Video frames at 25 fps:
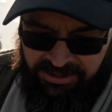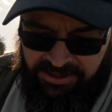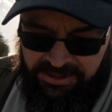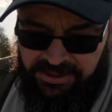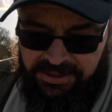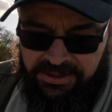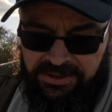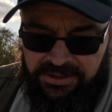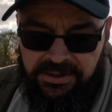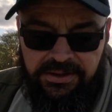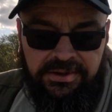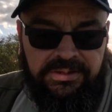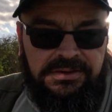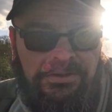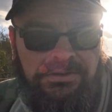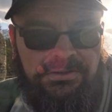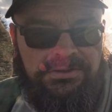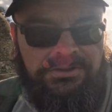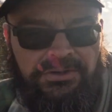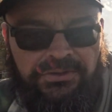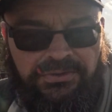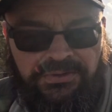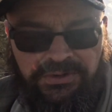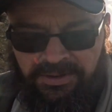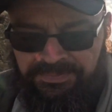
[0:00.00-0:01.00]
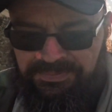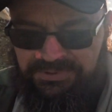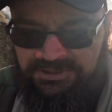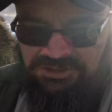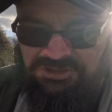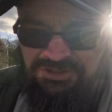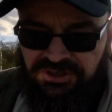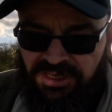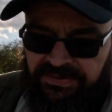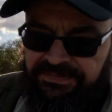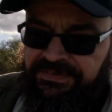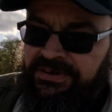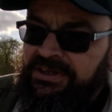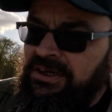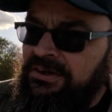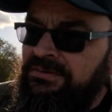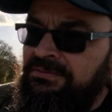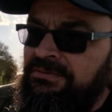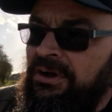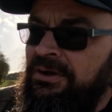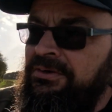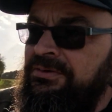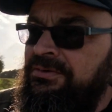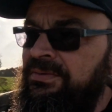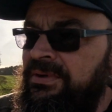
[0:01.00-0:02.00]
I got caught up in traffic
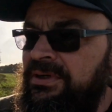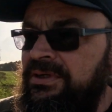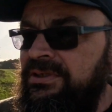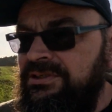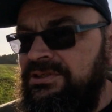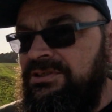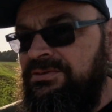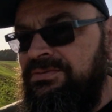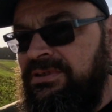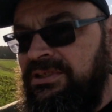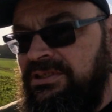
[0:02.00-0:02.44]
and roadworks,